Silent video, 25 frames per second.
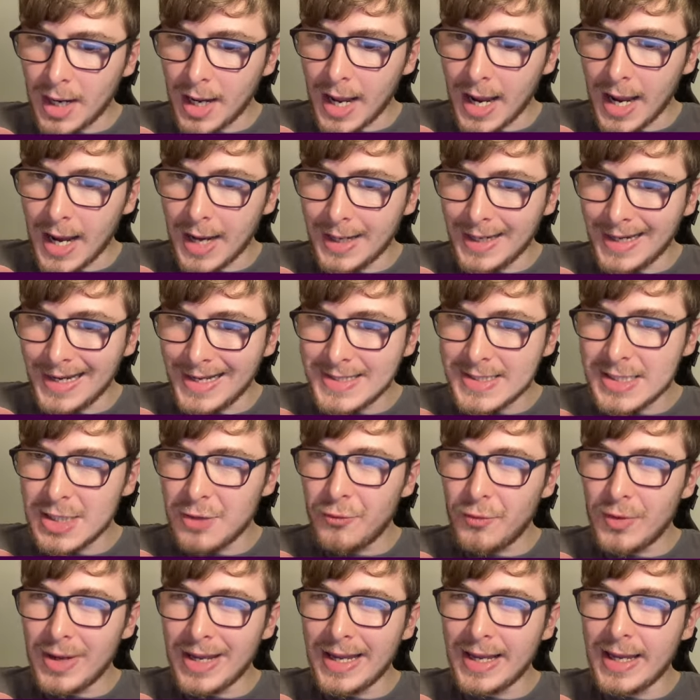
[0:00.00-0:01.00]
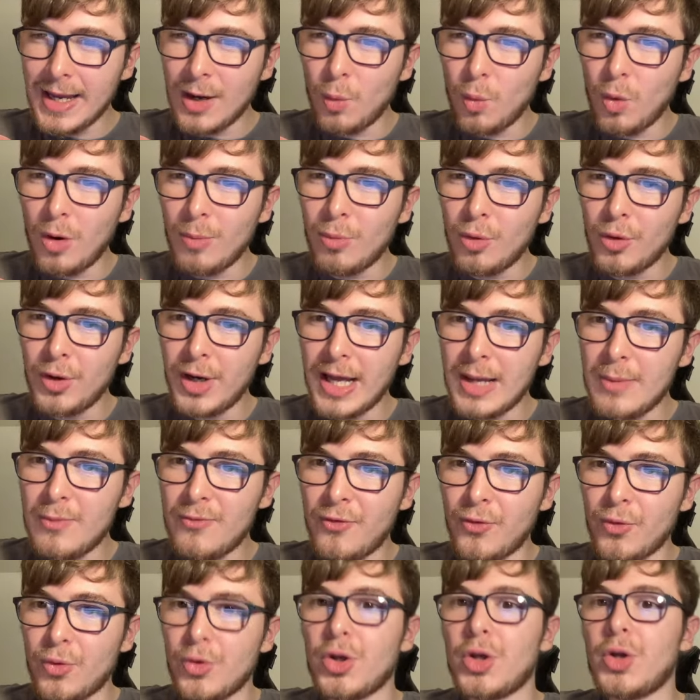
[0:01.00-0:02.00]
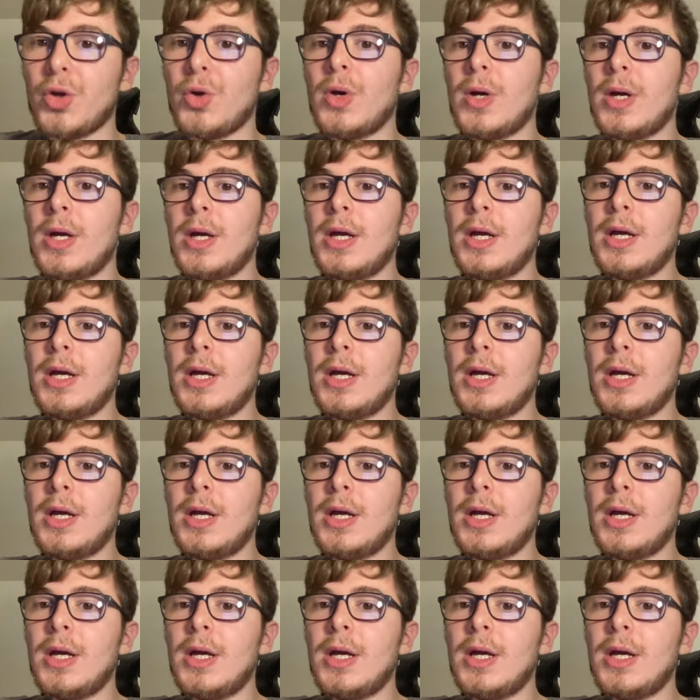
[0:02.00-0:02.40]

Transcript: And let's see if we can get one more name for you.